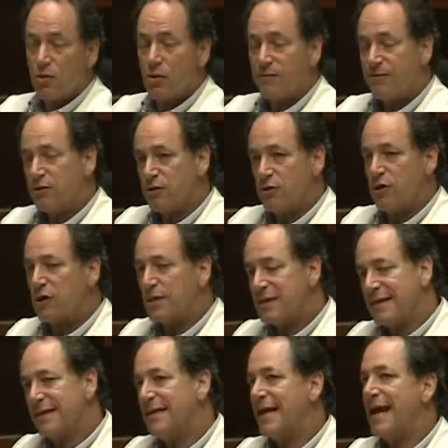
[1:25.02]
Well, if you look at
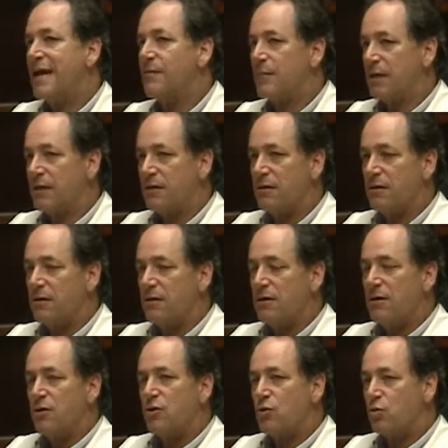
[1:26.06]
the anatomy,
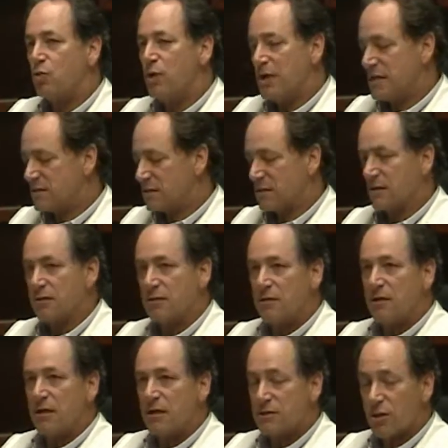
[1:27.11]
the reason
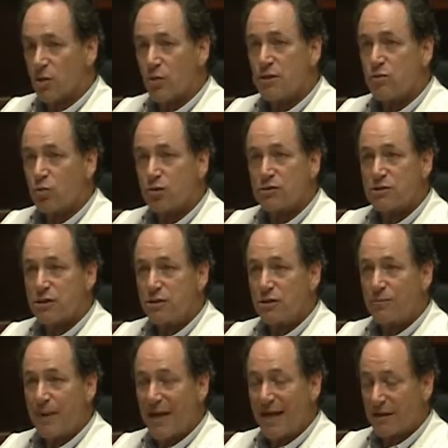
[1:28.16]
it's always worse on
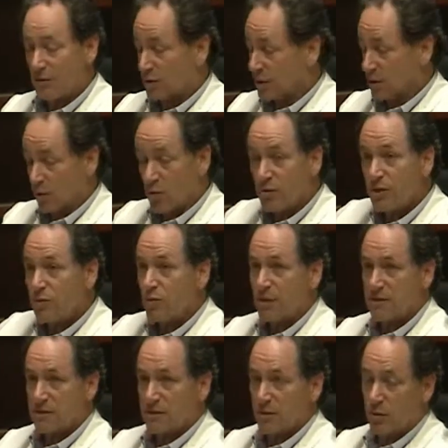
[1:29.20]
your back, or the only
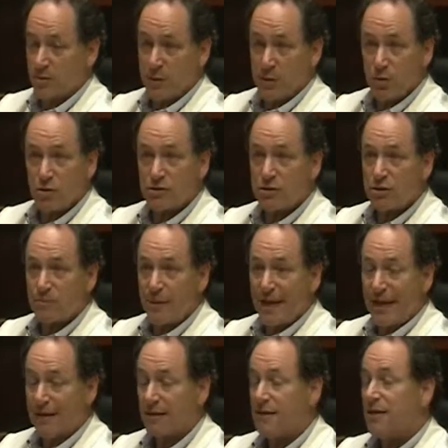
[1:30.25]
reason it would be worse on your
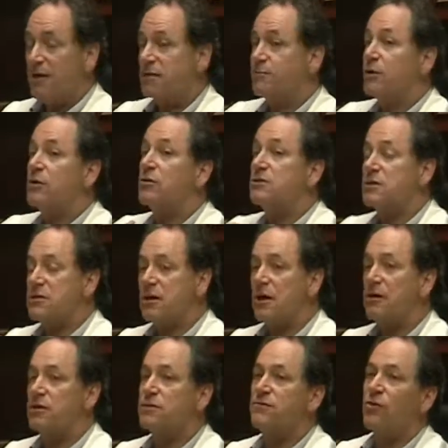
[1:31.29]
back, is because the
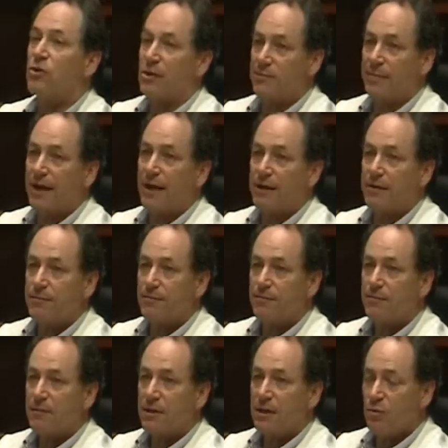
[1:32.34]
tongue is falling back.
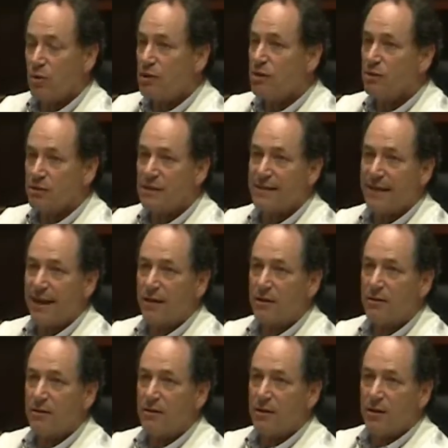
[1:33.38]
And we looked at that.
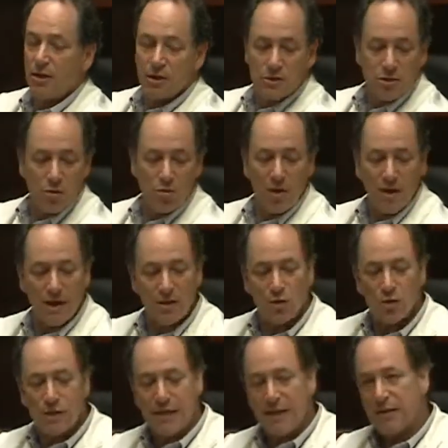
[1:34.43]
So what I
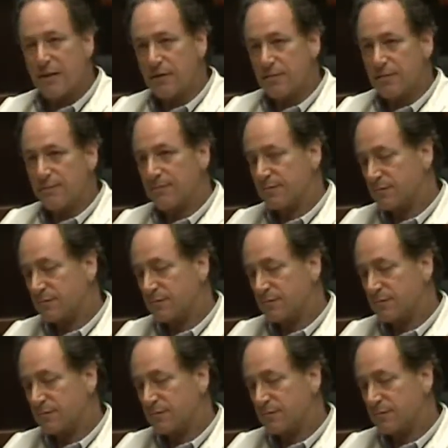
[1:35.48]
created